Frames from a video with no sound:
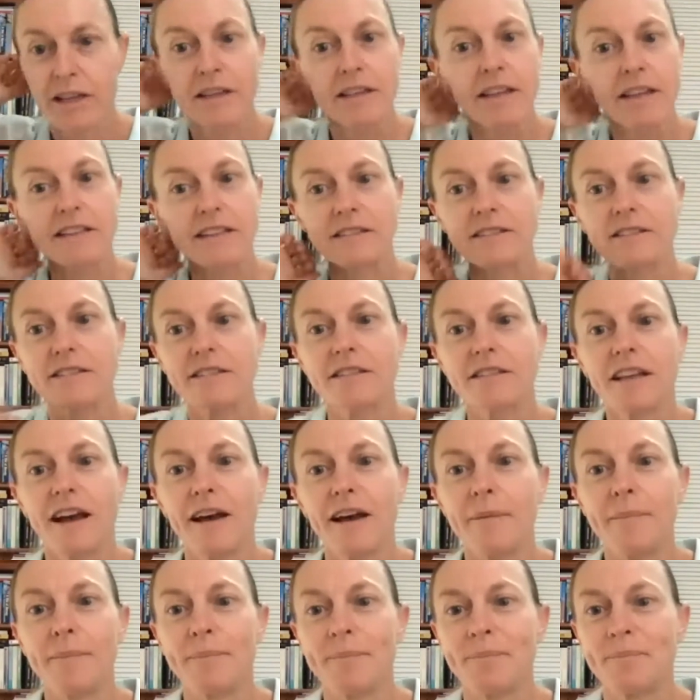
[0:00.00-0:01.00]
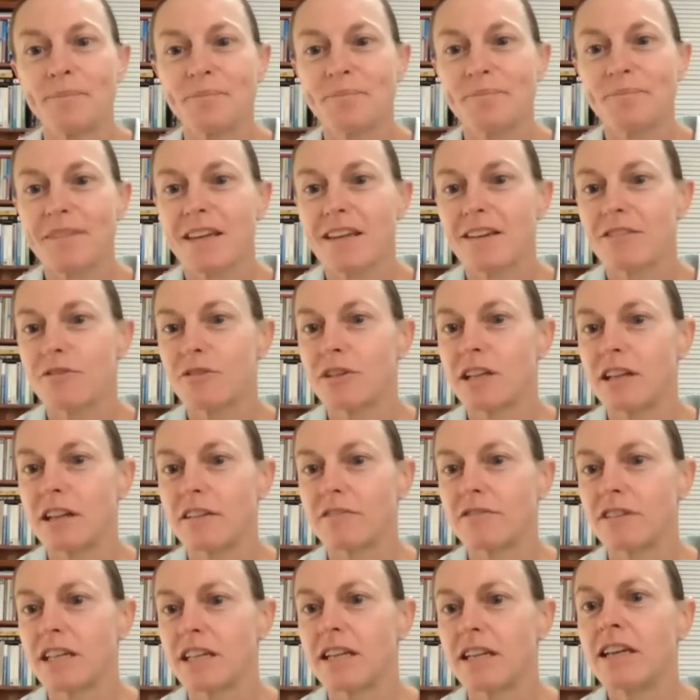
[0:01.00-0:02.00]
That's really
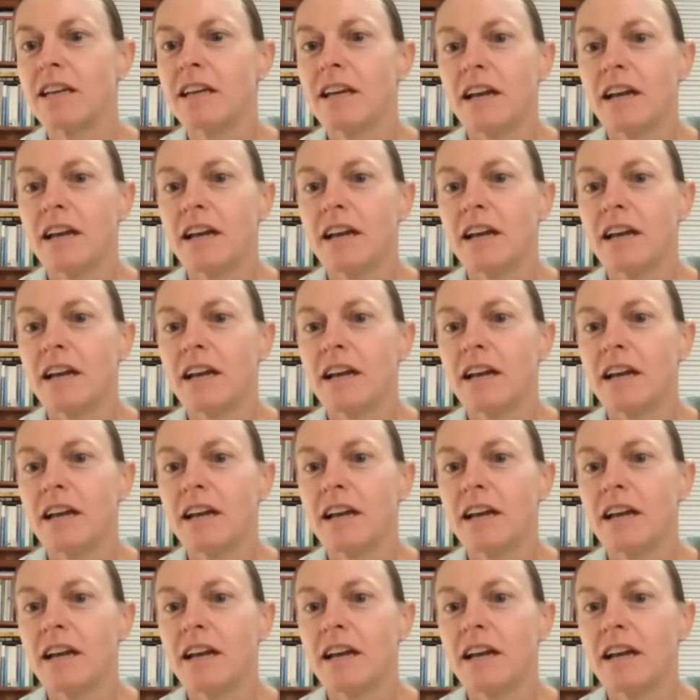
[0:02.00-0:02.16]
lovely.